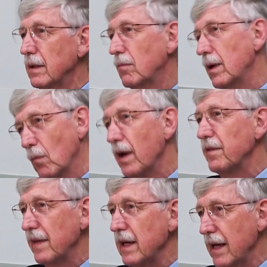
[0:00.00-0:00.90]
One
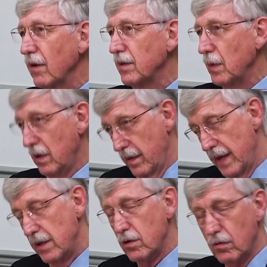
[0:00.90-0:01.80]
was the announcement on
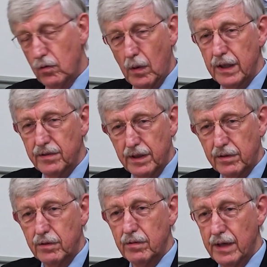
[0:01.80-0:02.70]
that June
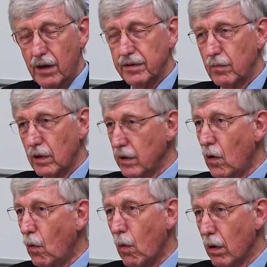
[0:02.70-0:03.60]
26, 2000, where the
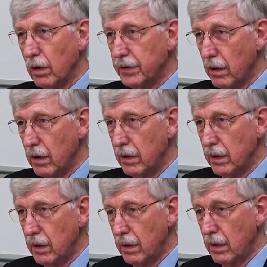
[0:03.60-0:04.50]
whole world heard,
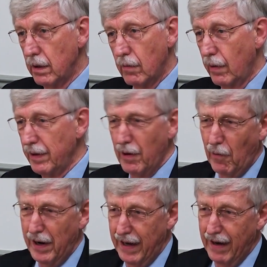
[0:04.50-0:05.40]
well, we don't
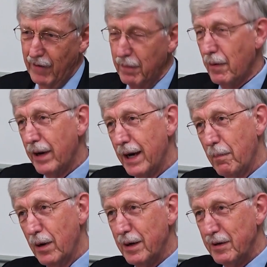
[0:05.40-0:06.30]
quite have it, but we got a
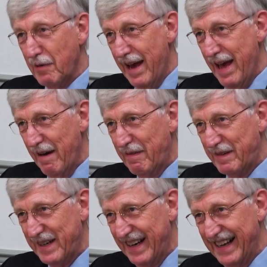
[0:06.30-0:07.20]
pretty good draft.